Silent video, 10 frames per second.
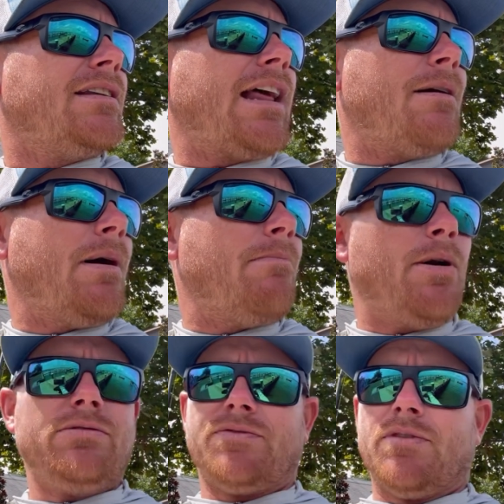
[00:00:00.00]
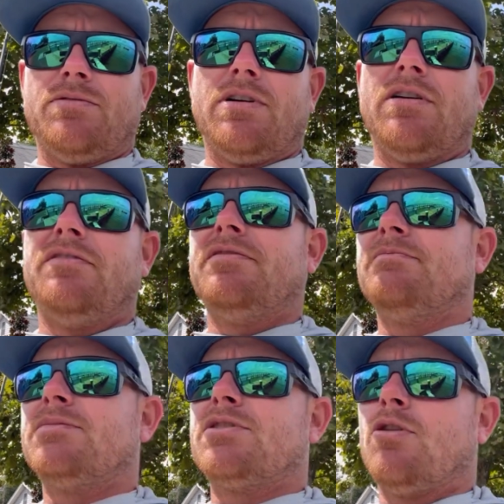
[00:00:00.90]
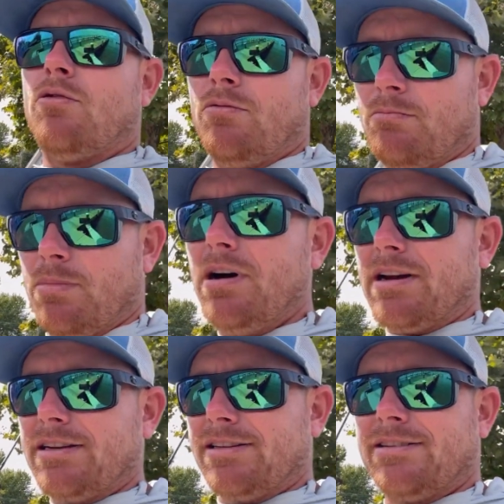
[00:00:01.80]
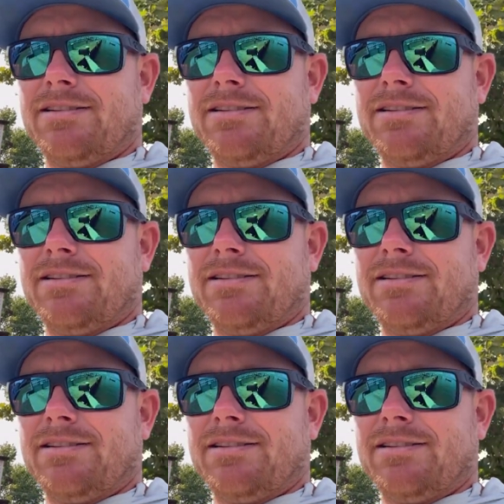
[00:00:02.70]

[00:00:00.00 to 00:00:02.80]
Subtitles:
now my boat's floating off. But